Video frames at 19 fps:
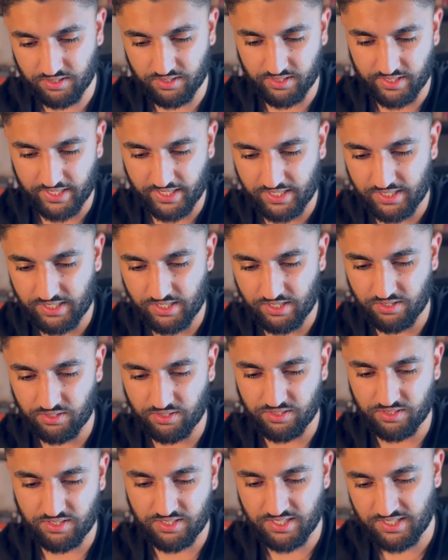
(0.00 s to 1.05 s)
a
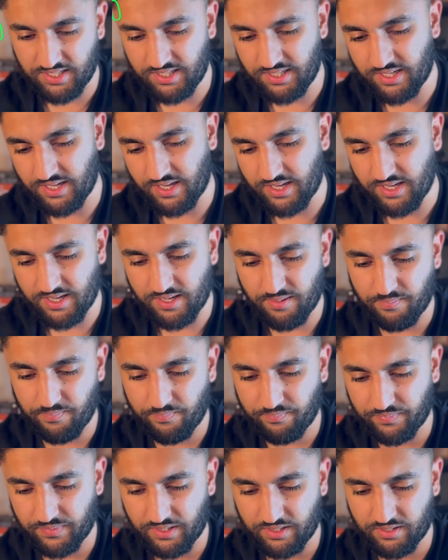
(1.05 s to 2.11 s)
TM,
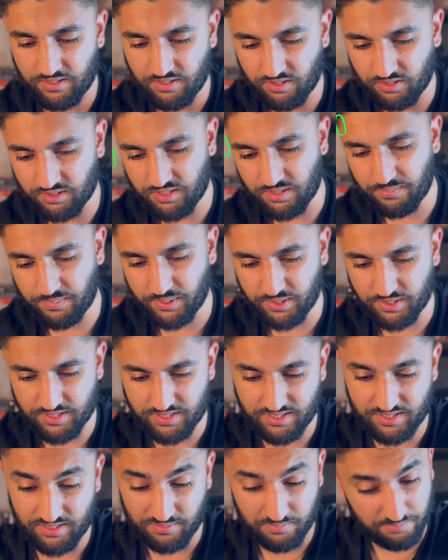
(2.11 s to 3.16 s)
an
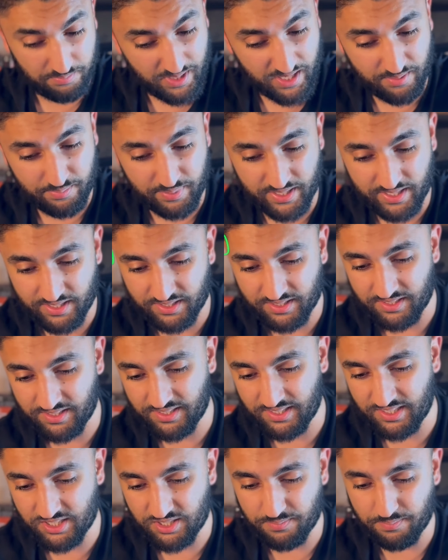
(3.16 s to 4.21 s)
octopus backpack. You
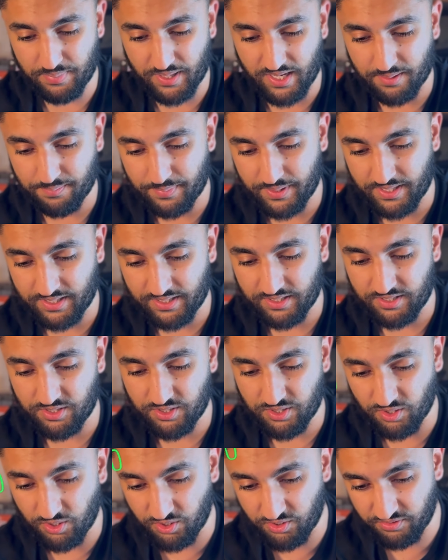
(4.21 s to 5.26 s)
need your
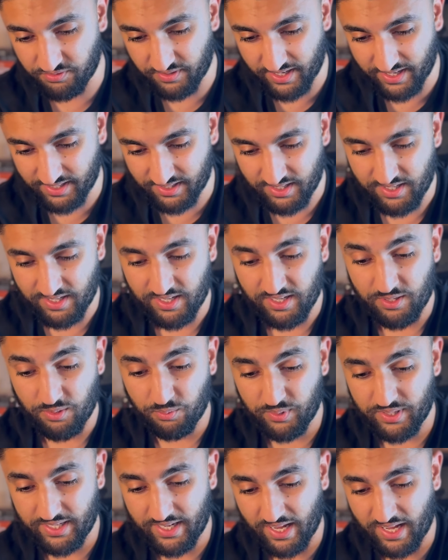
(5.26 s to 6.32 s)
backpack. A Dolphin.
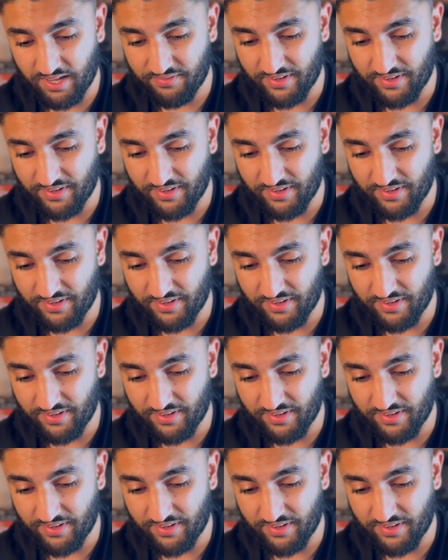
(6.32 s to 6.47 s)
We have